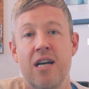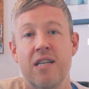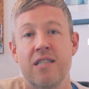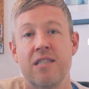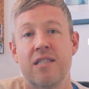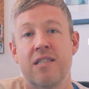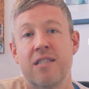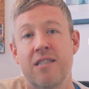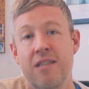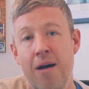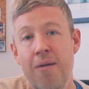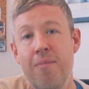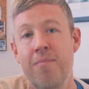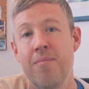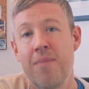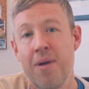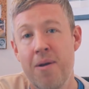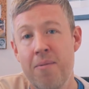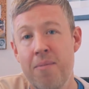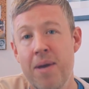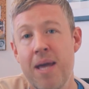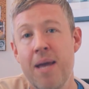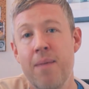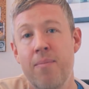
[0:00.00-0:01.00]
some
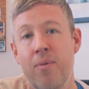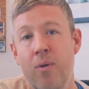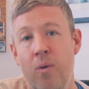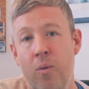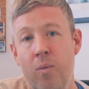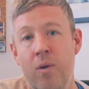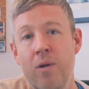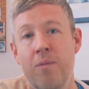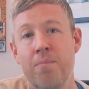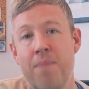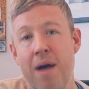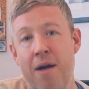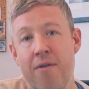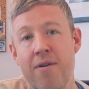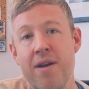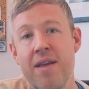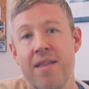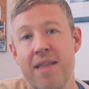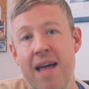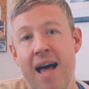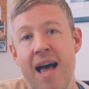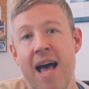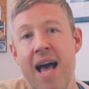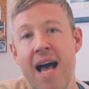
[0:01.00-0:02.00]
people will bury
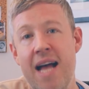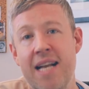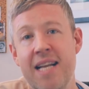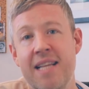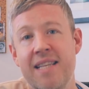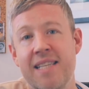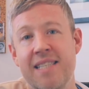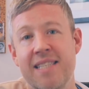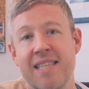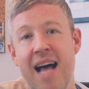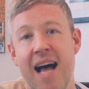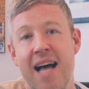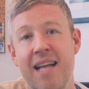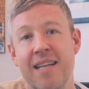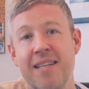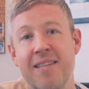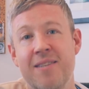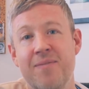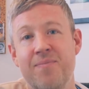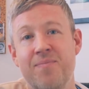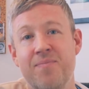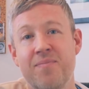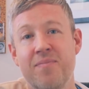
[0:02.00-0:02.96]
their head in the sand.